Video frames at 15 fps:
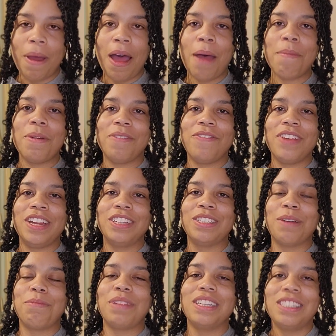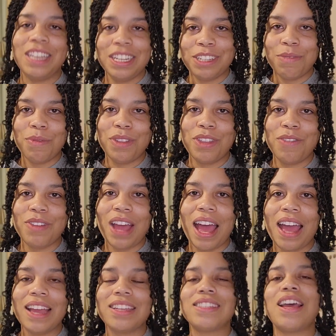up and finish up the season with you
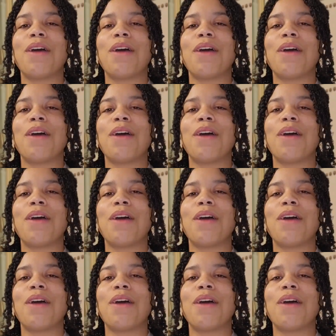guys.